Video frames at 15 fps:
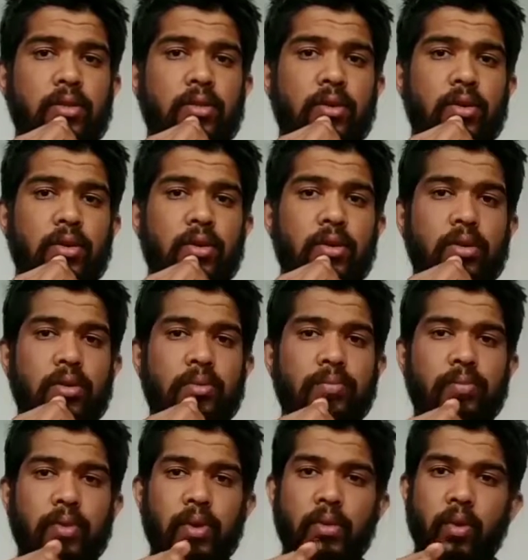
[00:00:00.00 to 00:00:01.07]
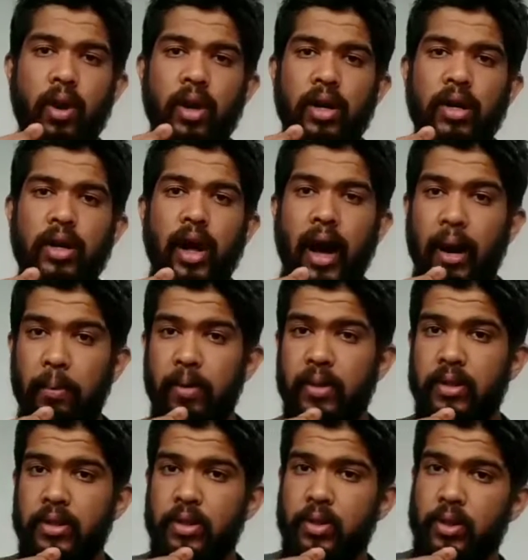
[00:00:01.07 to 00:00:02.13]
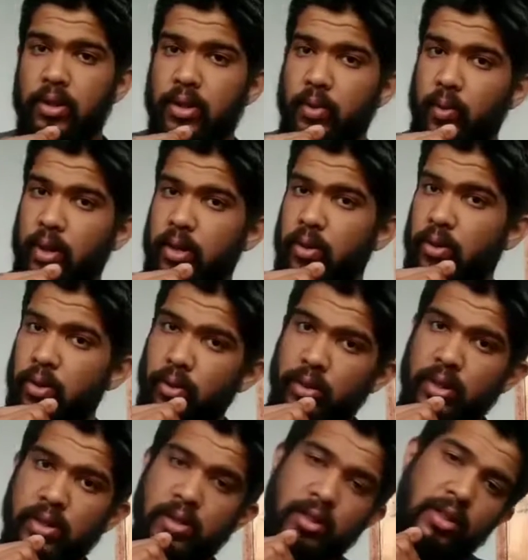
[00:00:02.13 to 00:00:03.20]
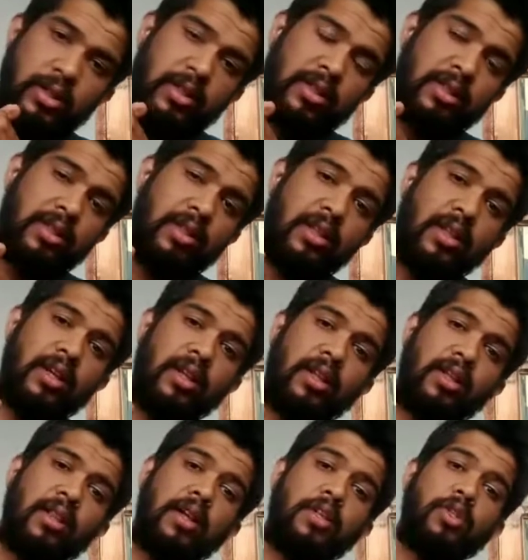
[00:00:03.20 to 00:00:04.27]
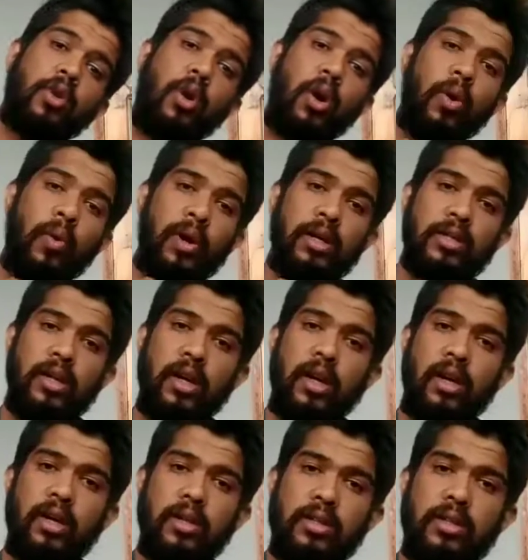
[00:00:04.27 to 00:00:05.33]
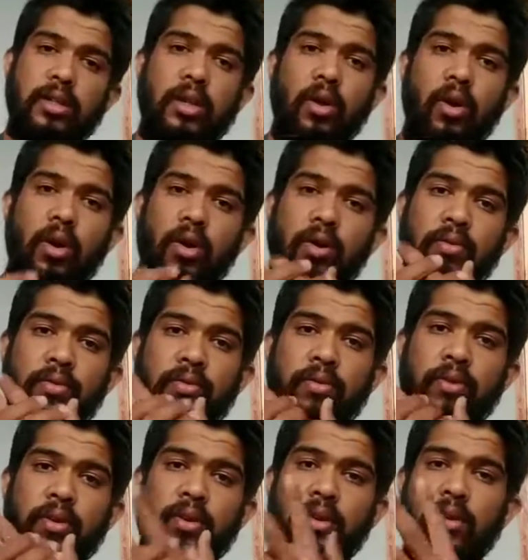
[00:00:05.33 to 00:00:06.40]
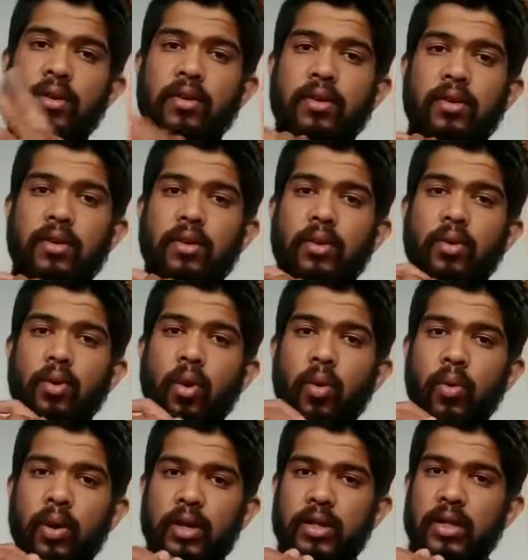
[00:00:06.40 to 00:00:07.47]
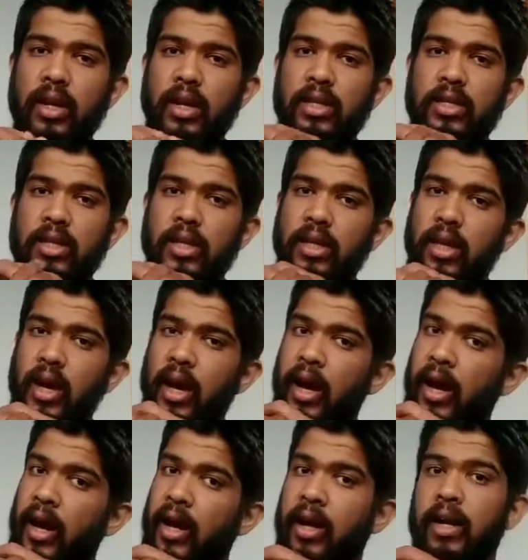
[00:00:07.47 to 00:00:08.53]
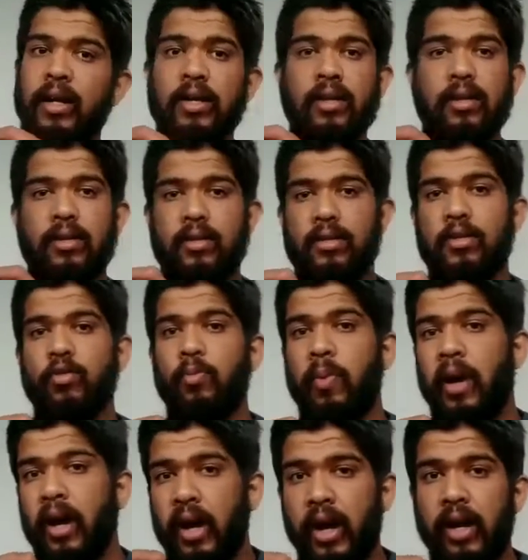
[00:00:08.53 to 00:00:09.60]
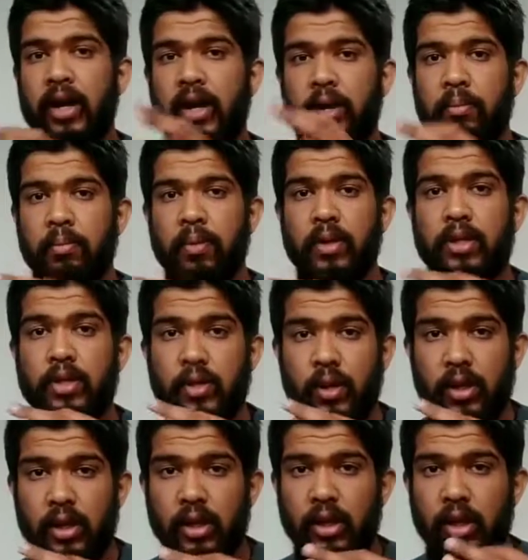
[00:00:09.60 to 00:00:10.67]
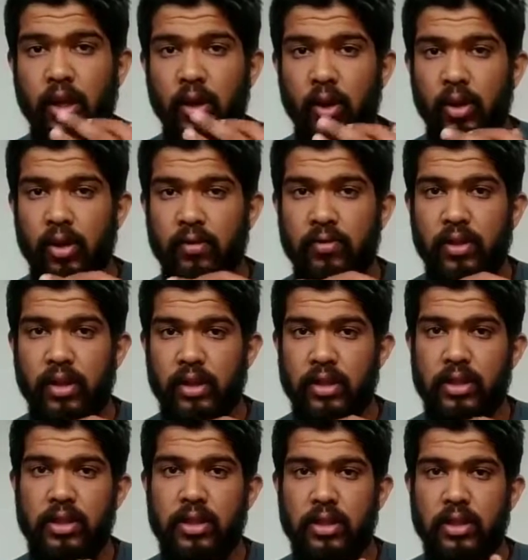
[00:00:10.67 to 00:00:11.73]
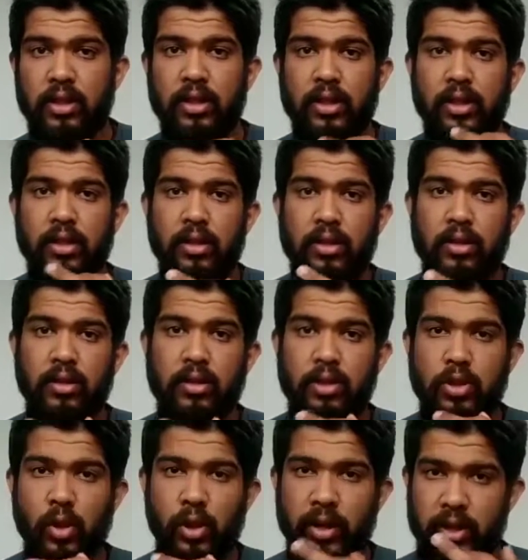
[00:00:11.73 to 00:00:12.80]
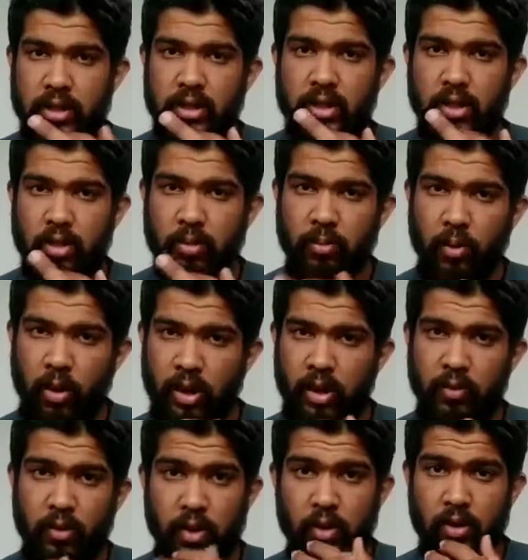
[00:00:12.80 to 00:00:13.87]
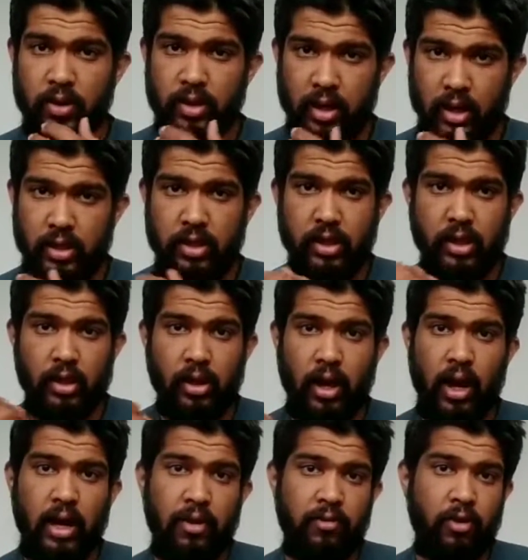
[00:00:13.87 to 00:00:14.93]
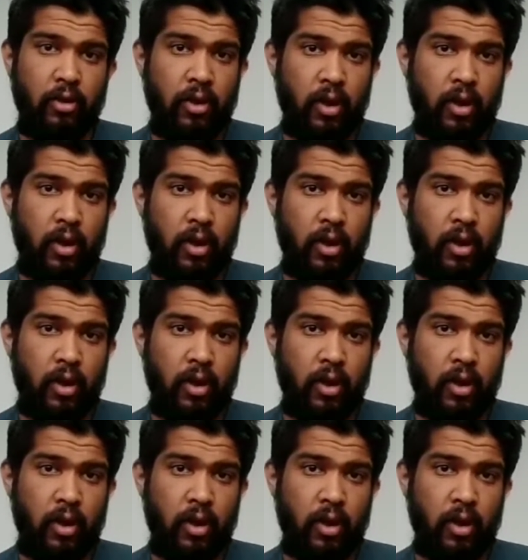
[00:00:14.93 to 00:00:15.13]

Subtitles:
So, what happens when you do this is there is always a risk of overstretching and you may end up injuring all of these joints in your body when you're stretching and if